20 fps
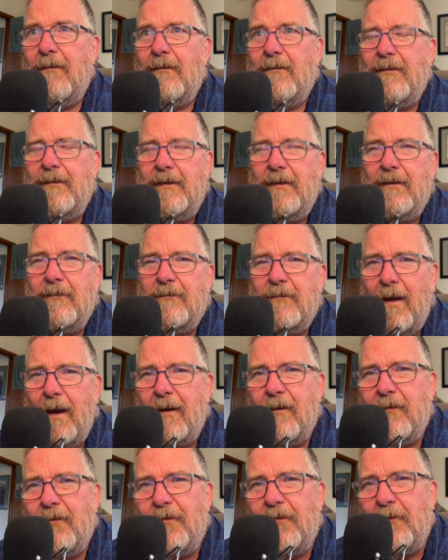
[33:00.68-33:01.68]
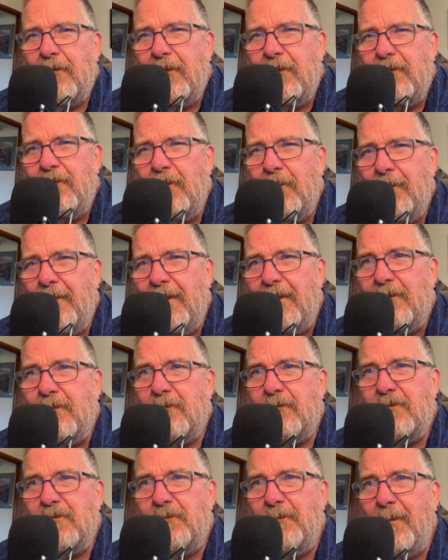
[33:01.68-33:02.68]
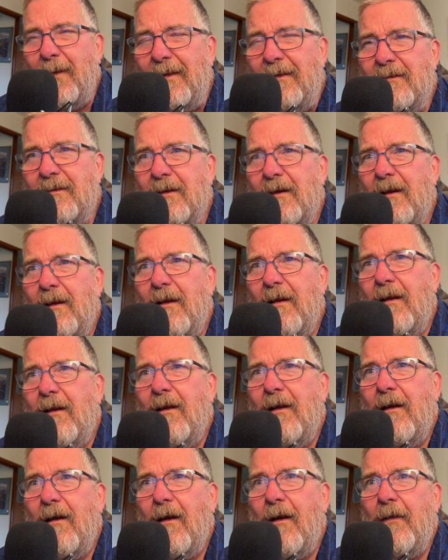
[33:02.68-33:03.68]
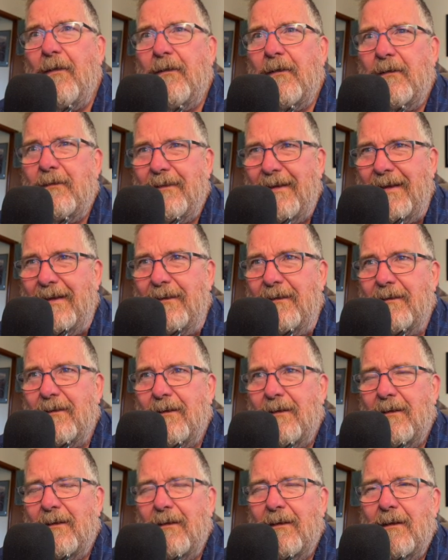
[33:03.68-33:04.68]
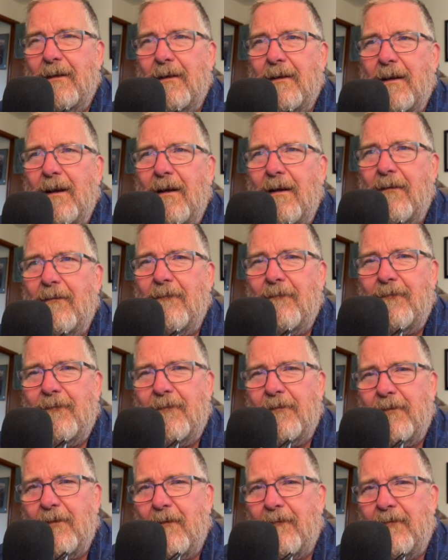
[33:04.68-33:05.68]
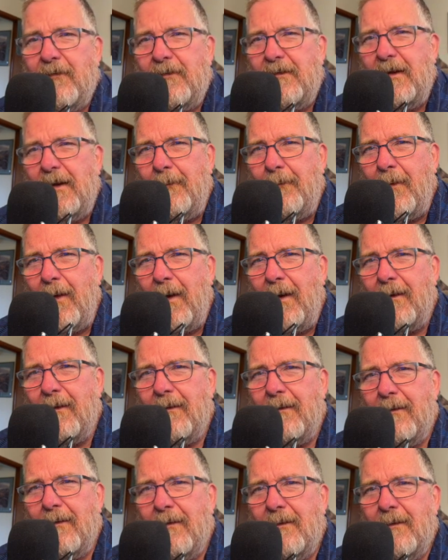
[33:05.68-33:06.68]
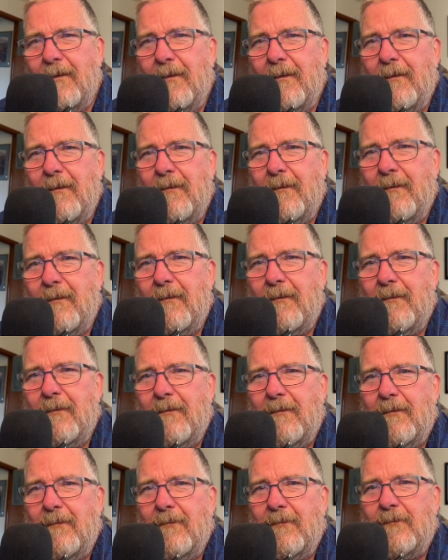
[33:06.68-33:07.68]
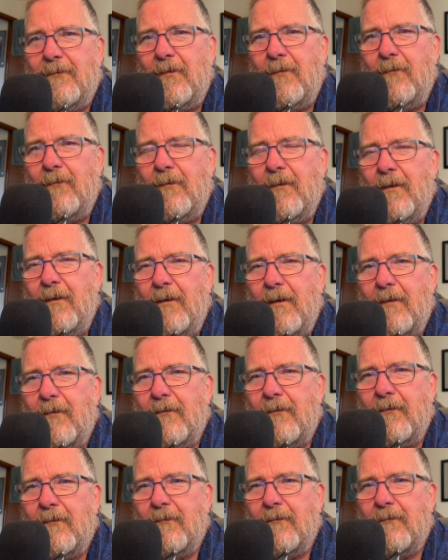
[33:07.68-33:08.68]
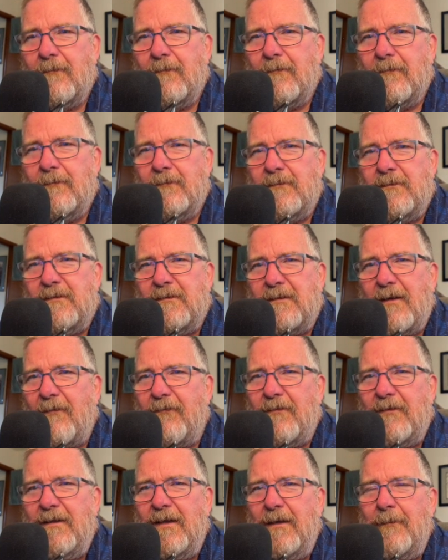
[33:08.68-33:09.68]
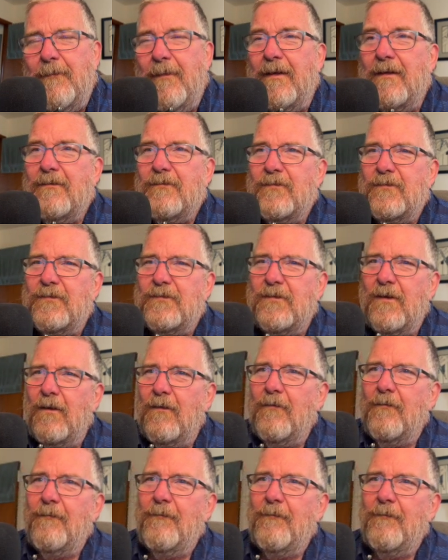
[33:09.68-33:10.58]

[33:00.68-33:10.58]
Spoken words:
the entire 32 minutes was spent on the lid of the teapot. So another 17 minutes or so,